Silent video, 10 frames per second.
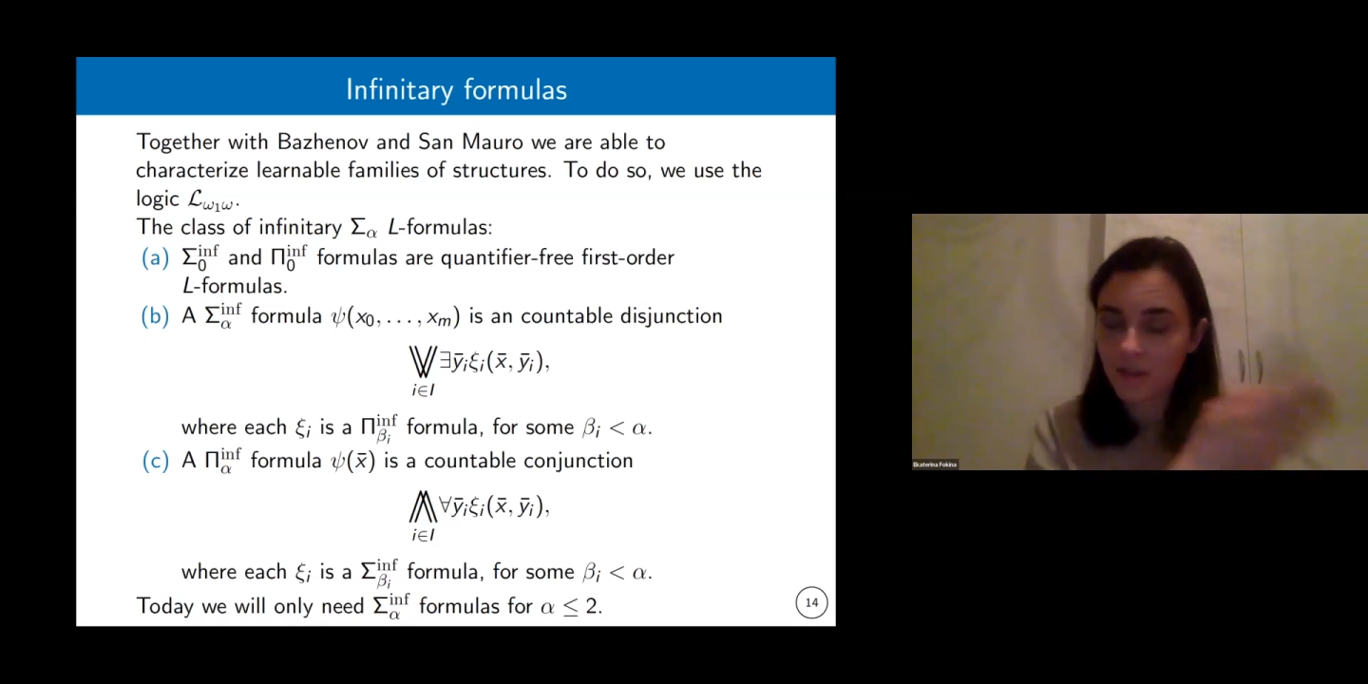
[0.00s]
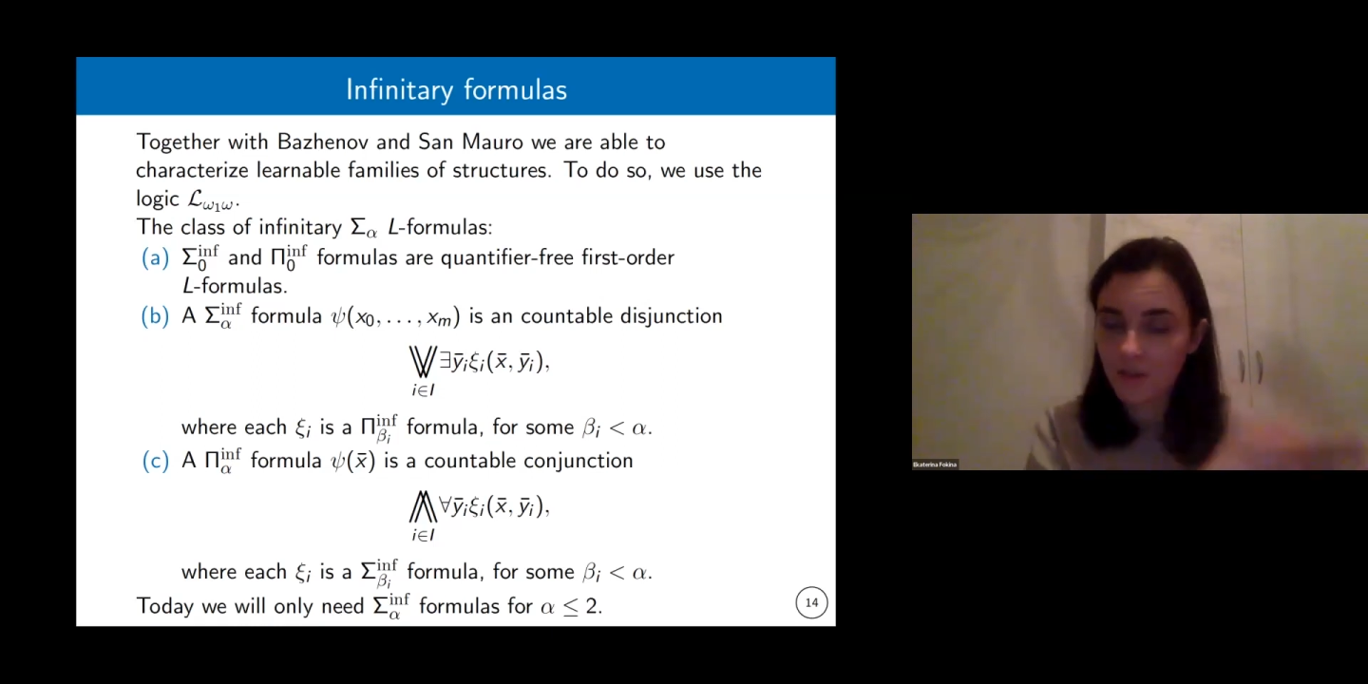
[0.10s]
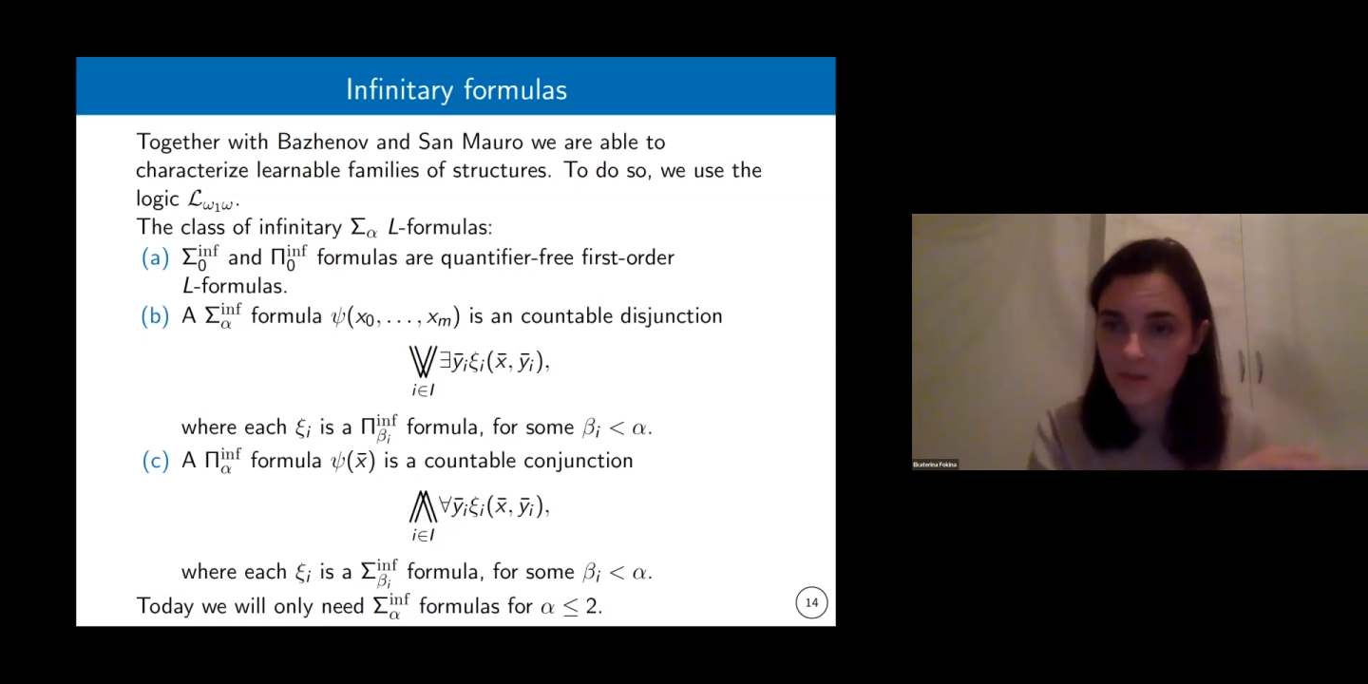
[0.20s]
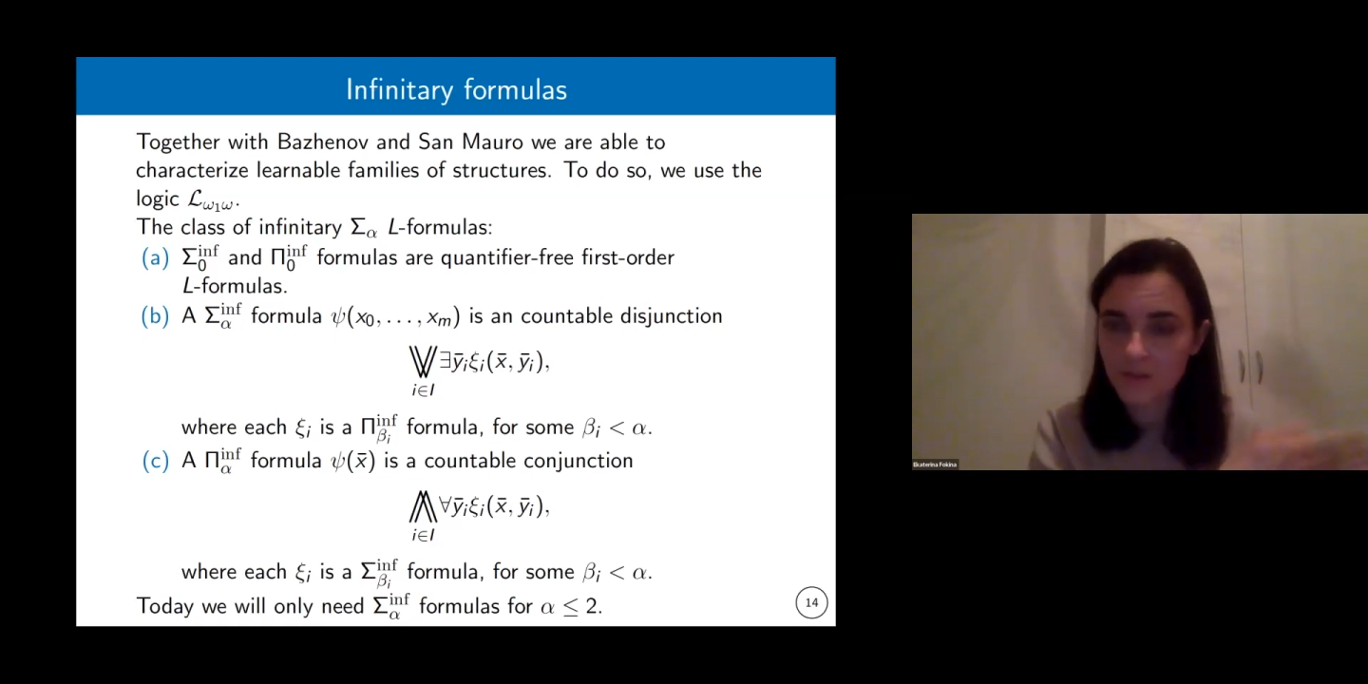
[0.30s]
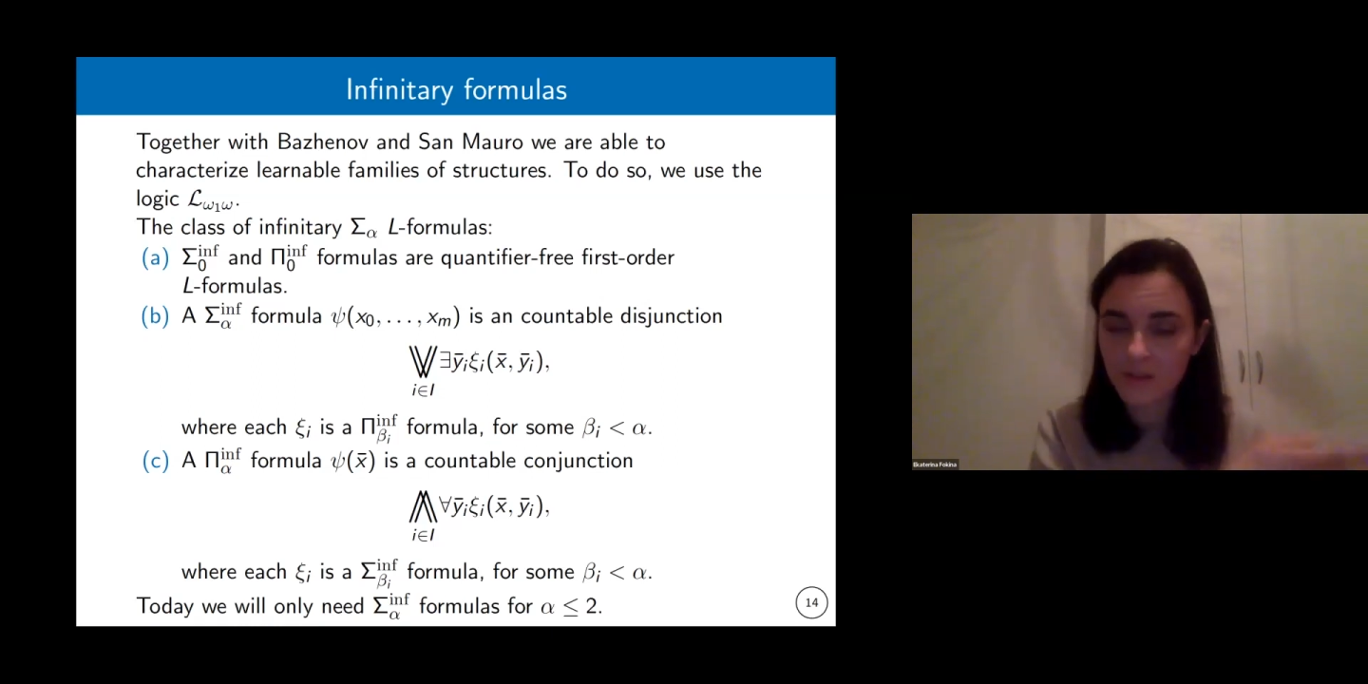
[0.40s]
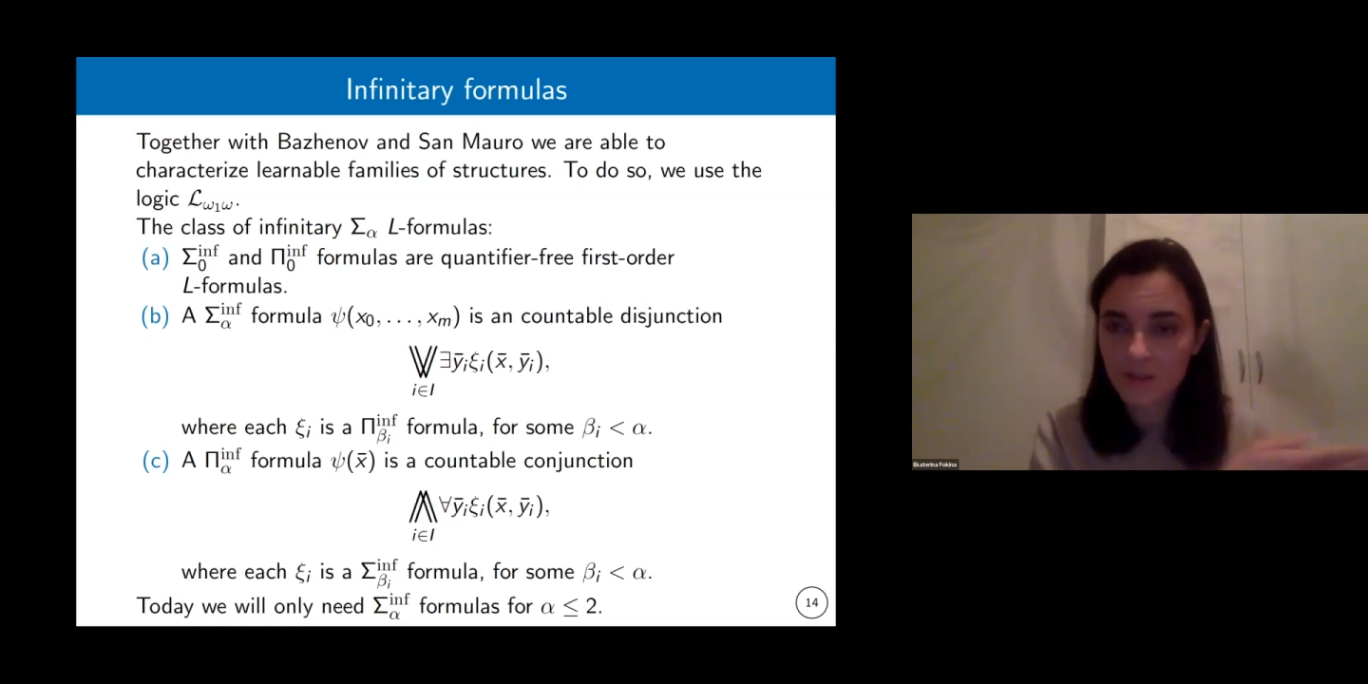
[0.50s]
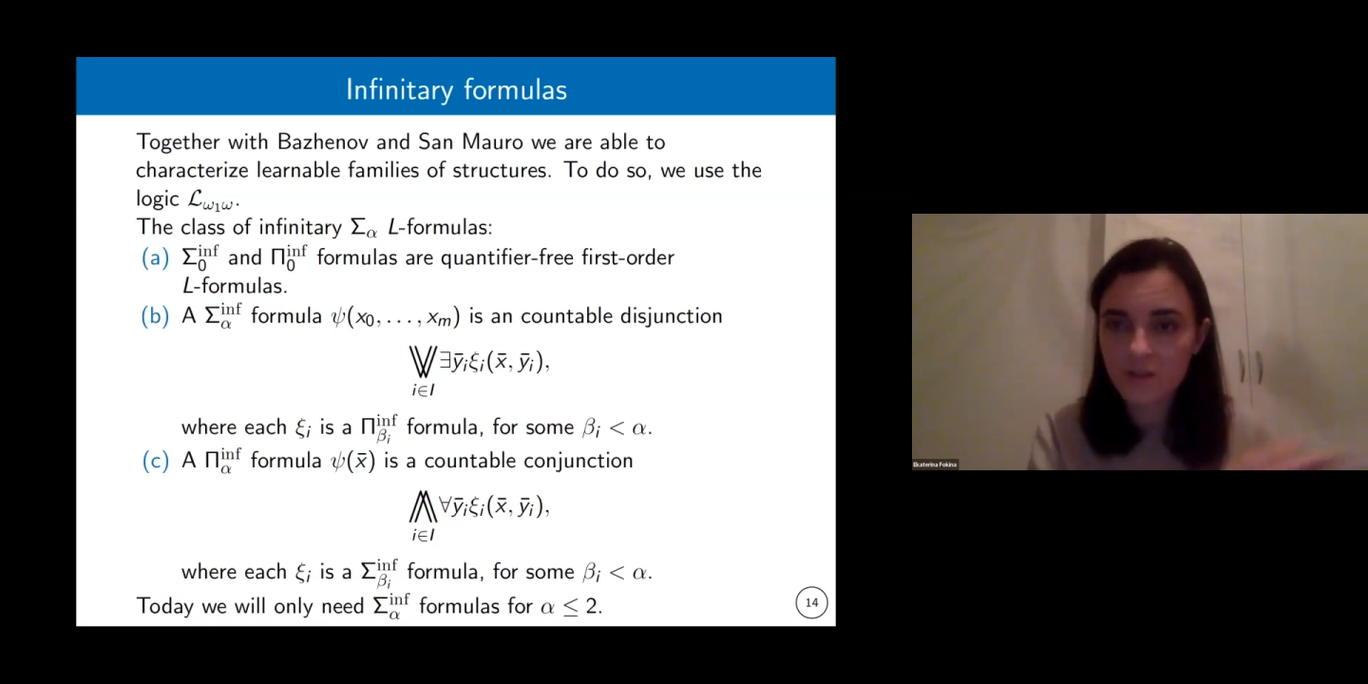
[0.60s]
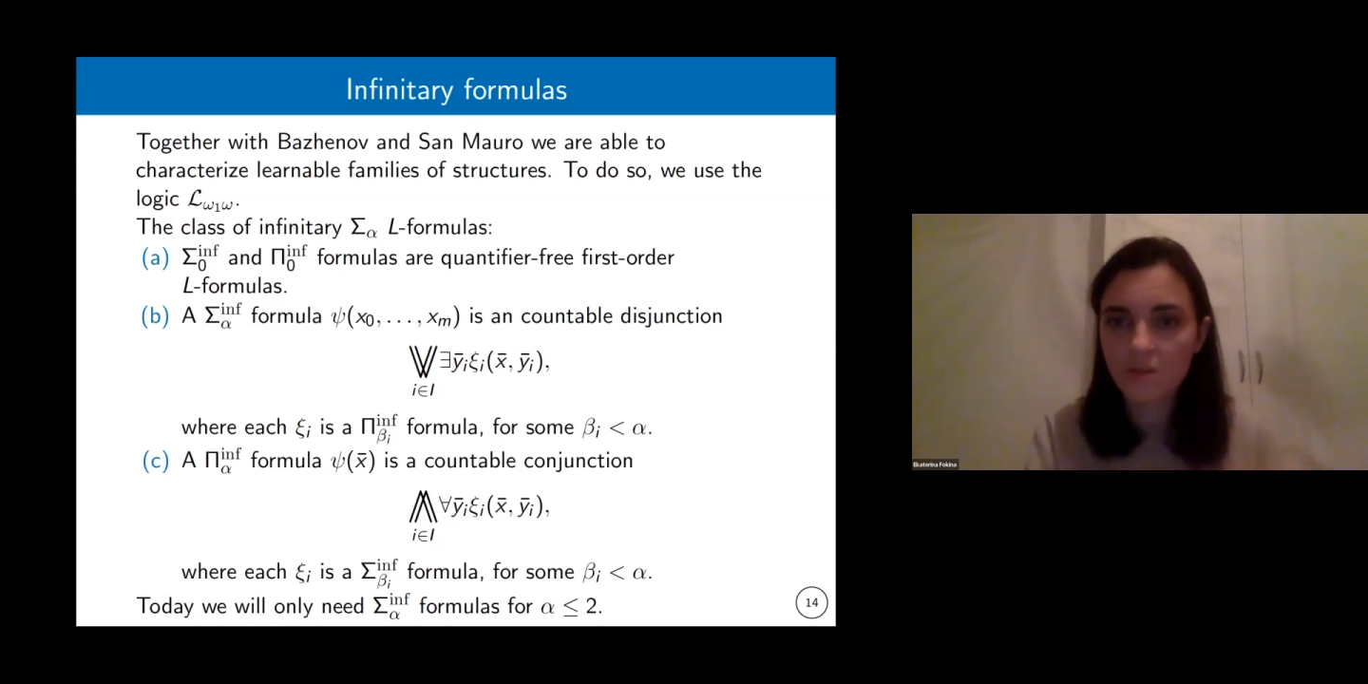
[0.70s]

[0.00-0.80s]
using this